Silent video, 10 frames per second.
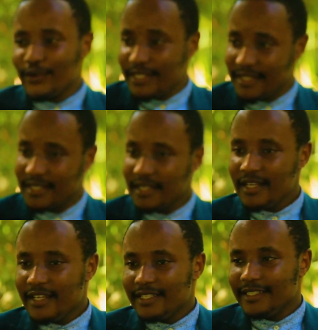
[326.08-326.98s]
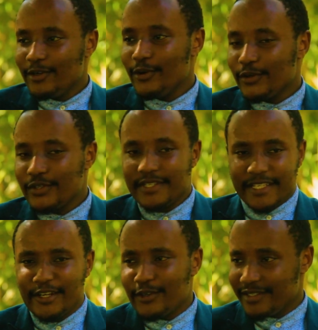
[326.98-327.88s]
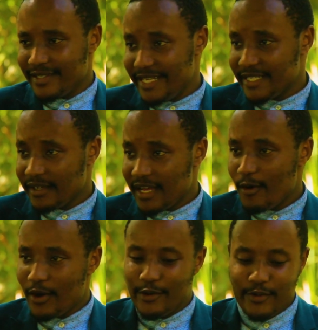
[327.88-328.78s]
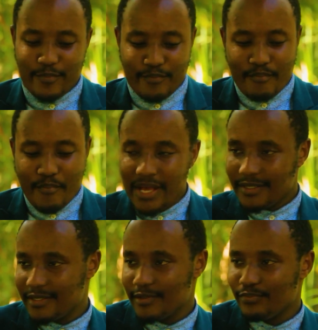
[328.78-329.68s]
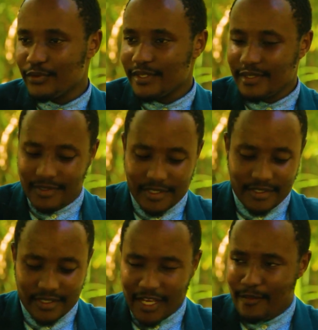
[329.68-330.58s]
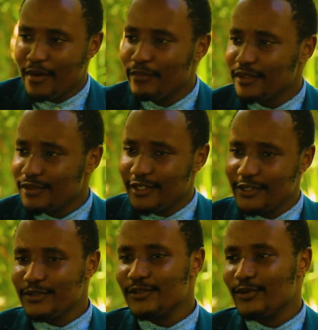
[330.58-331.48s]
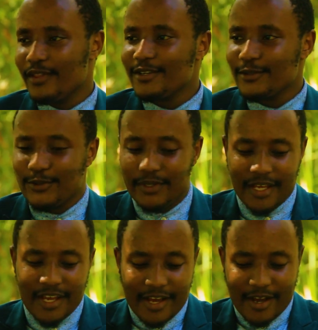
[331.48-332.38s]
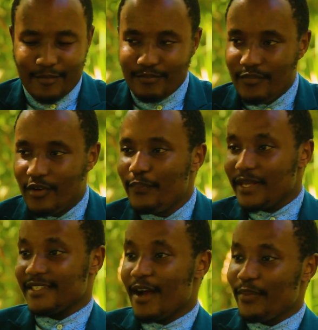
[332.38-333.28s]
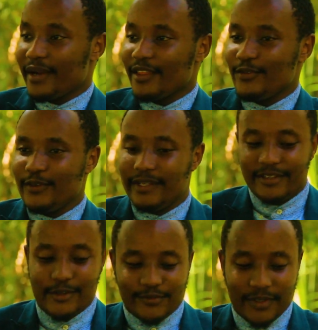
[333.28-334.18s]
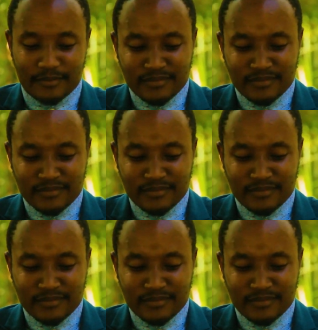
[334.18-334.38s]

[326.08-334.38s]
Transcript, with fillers: voice or signals data. How can we best process these and come up with solutions? So that also opens up another field of